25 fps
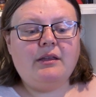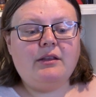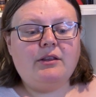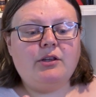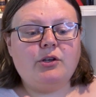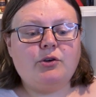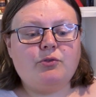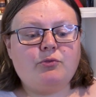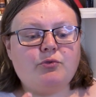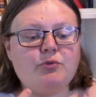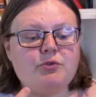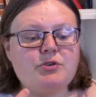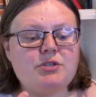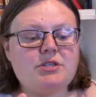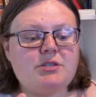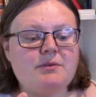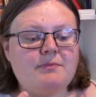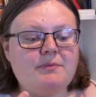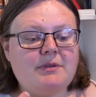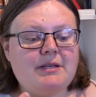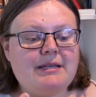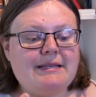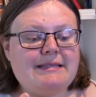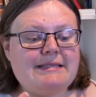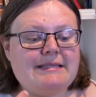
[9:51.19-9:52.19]
The
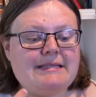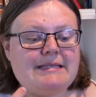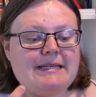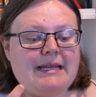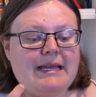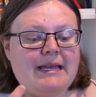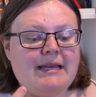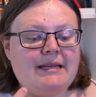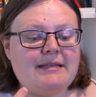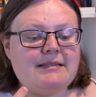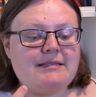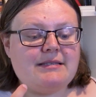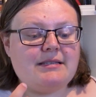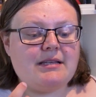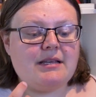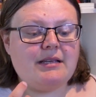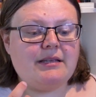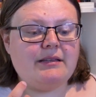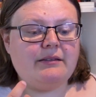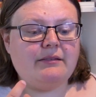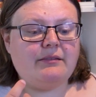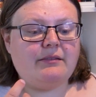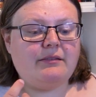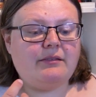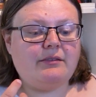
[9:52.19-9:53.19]
gruesomeness is
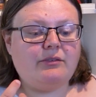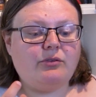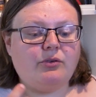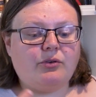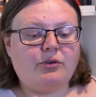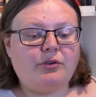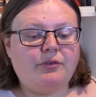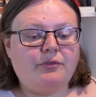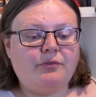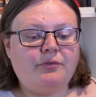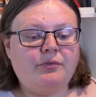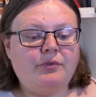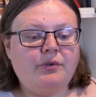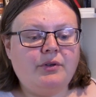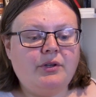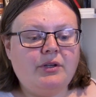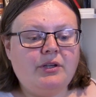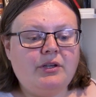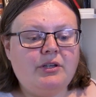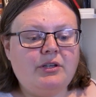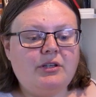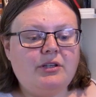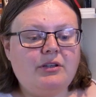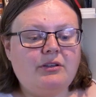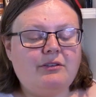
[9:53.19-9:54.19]
sort of
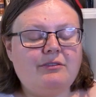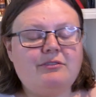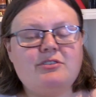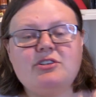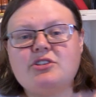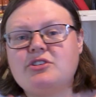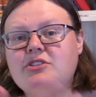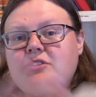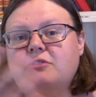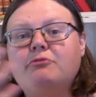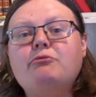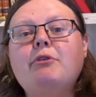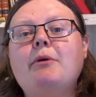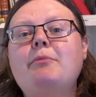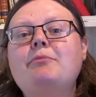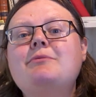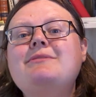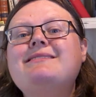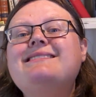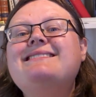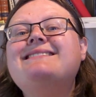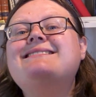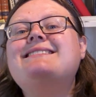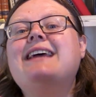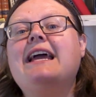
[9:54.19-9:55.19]
just a
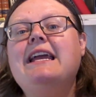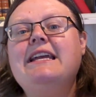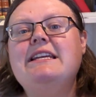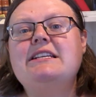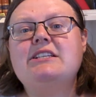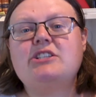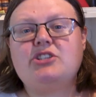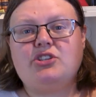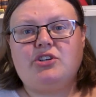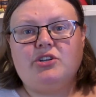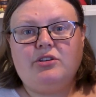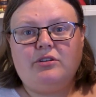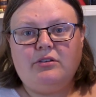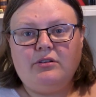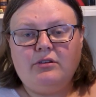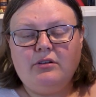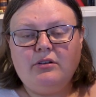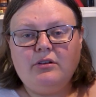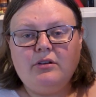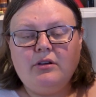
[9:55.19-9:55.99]
representation